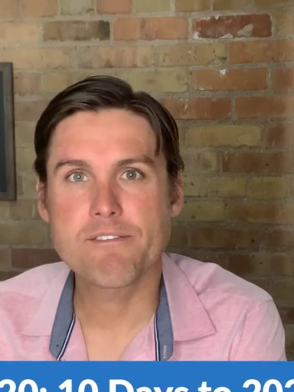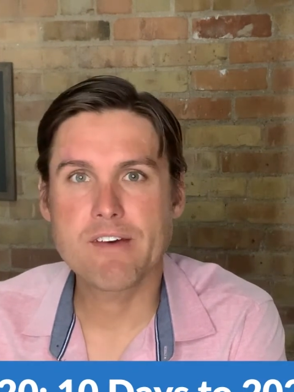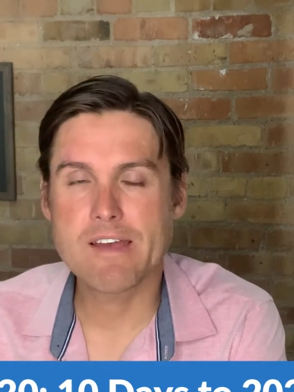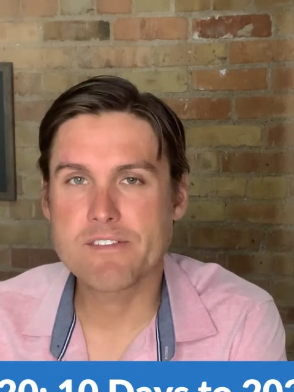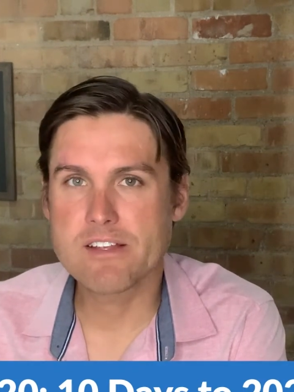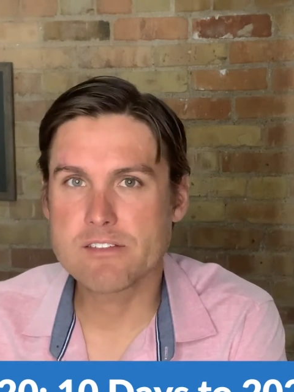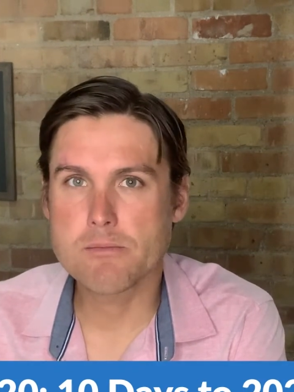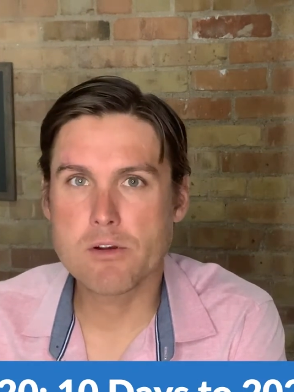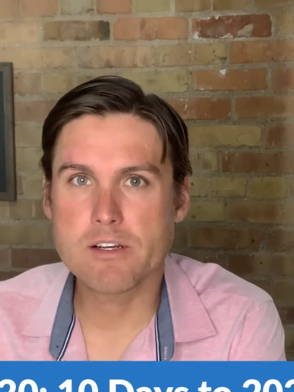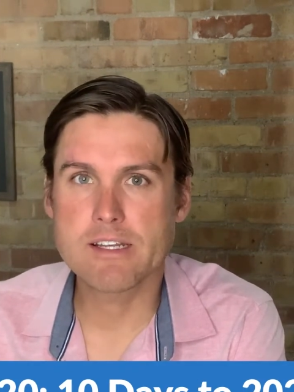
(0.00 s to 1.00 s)
Five days
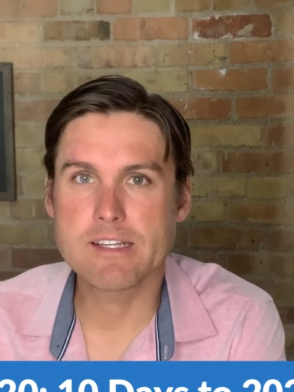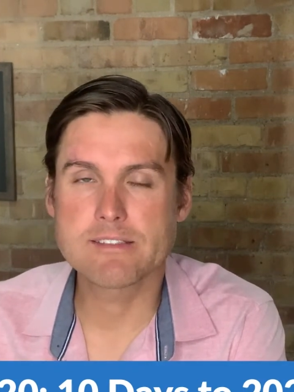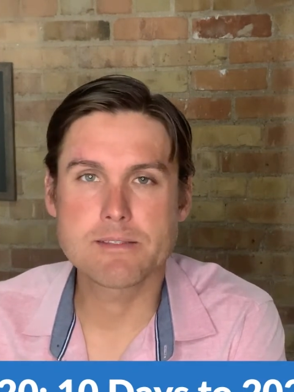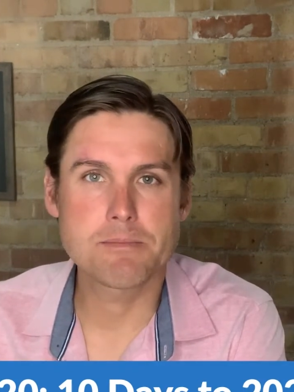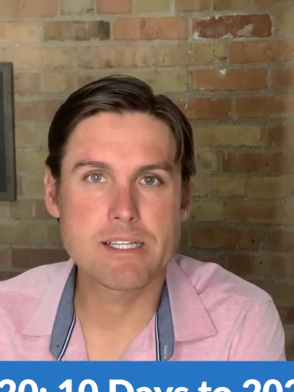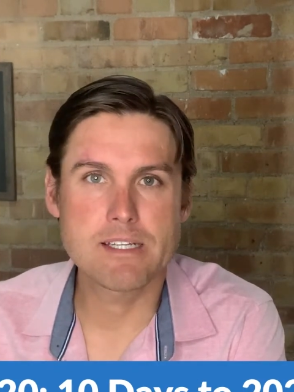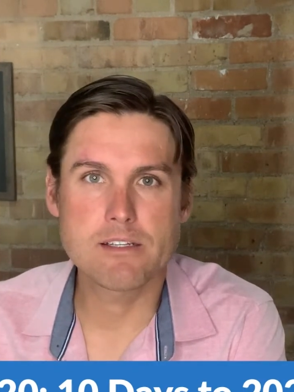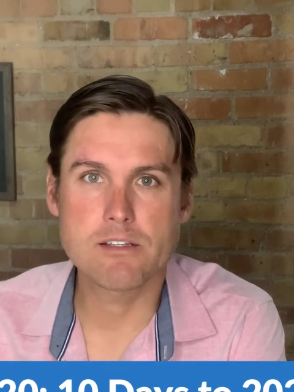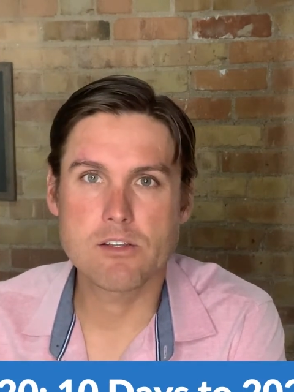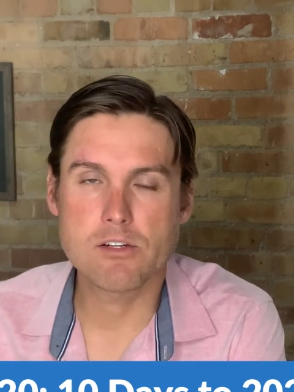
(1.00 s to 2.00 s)
on market is the
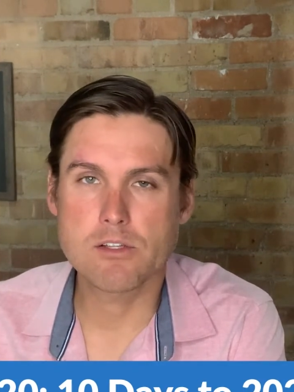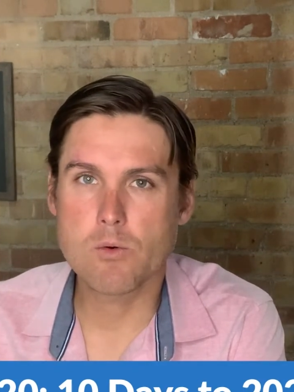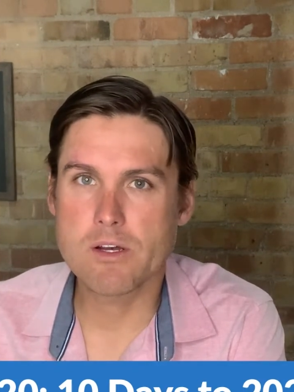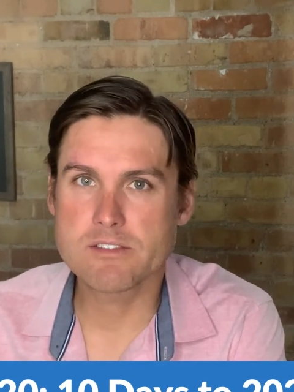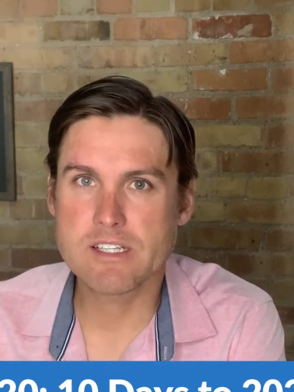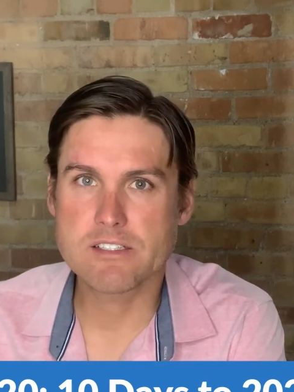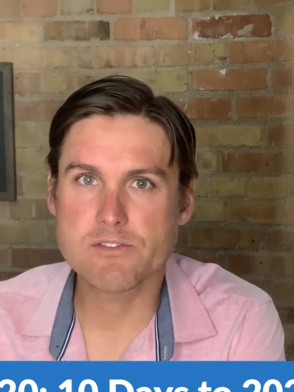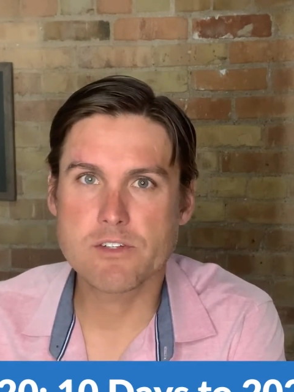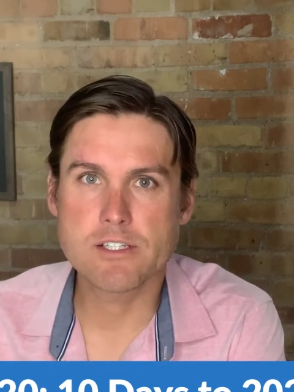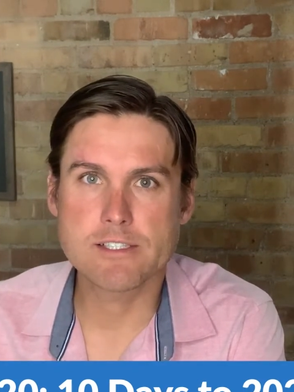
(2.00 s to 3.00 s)
median along the Wasatch
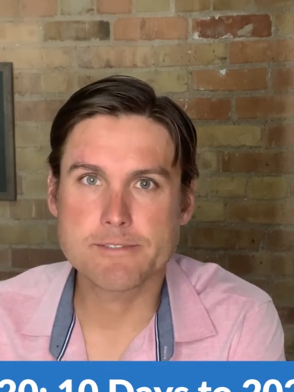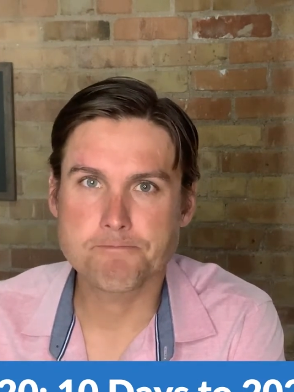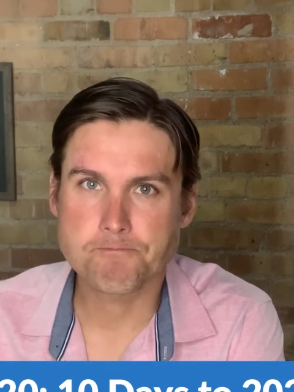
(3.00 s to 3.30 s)
Front.